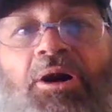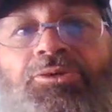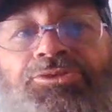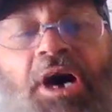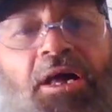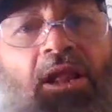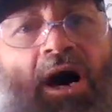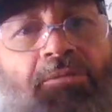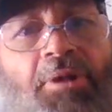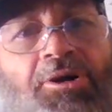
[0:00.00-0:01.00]
own
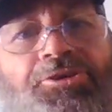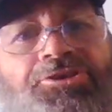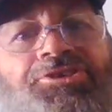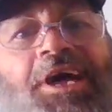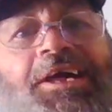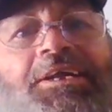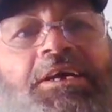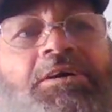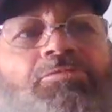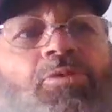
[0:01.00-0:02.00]
dialogue, my own
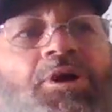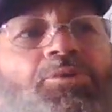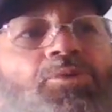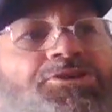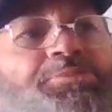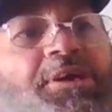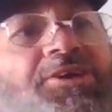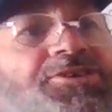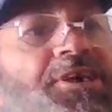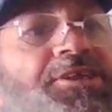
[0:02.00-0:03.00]
understanding of what, what's being
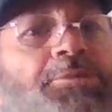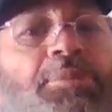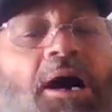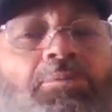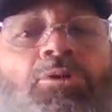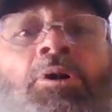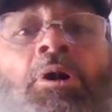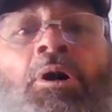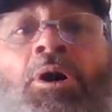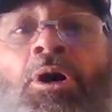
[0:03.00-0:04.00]
said in the Bible,
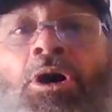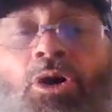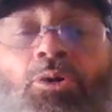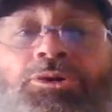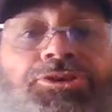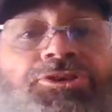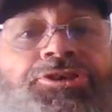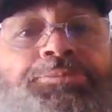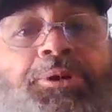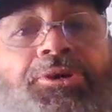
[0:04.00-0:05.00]
going to the
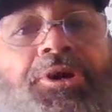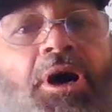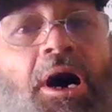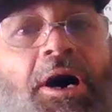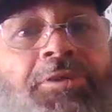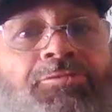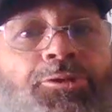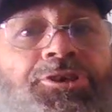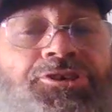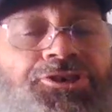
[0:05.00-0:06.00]
Spirit of God
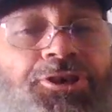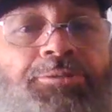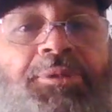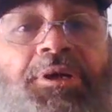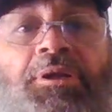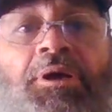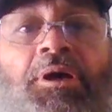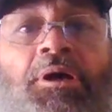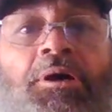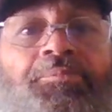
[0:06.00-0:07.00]
for discernment,
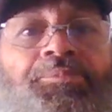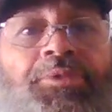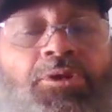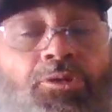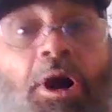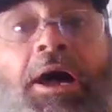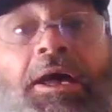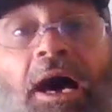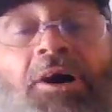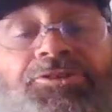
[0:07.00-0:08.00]

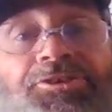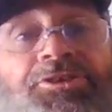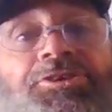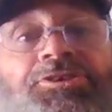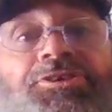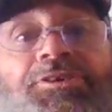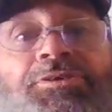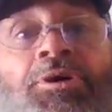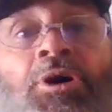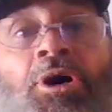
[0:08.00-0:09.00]
crying out
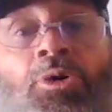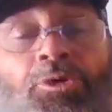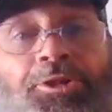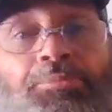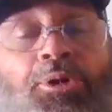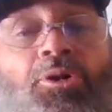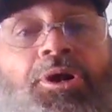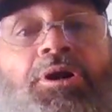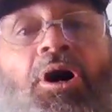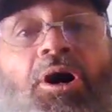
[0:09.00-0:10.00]
seriously with a
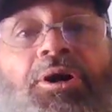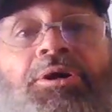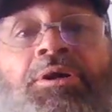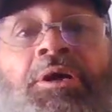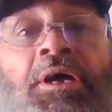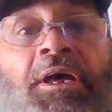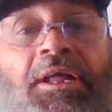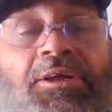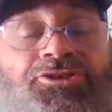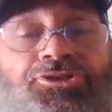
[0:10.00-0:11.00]
broken heart
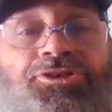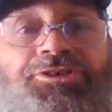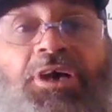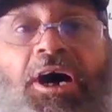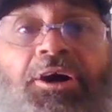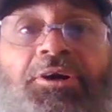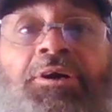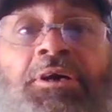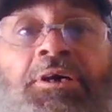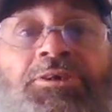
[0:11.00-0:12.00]
and a true
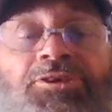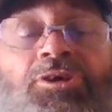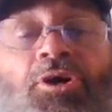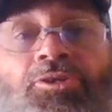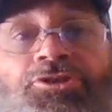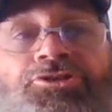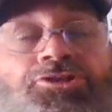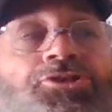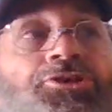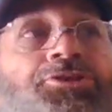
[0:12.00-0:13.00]
desire to know this
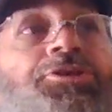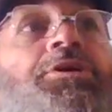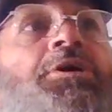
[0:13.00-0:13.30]
truth.